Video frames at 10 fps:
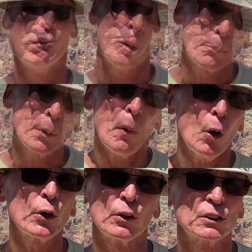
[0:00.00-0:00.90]

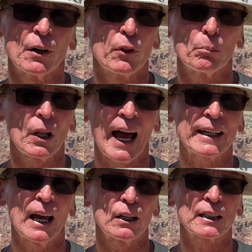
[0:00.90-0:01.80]
Promoters of the black
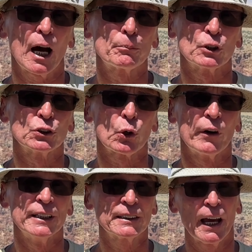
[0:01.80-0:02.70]
helicopter
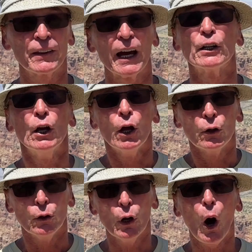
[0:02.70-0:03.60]
story say that
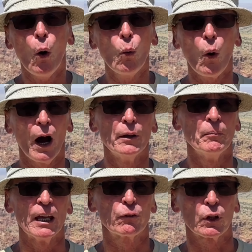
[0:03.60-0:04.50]
no one
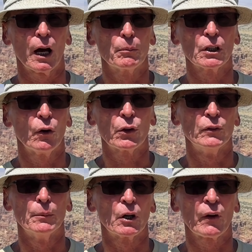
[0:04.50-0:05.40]
may fly below the
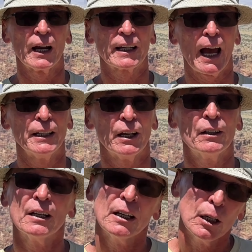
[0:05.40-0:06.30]
rim of Grand Canyon,
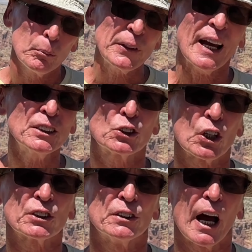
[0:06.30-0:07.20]
but that's
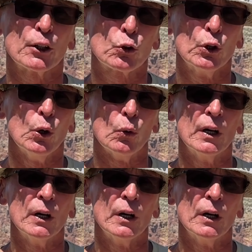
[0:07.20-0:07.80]
just not true.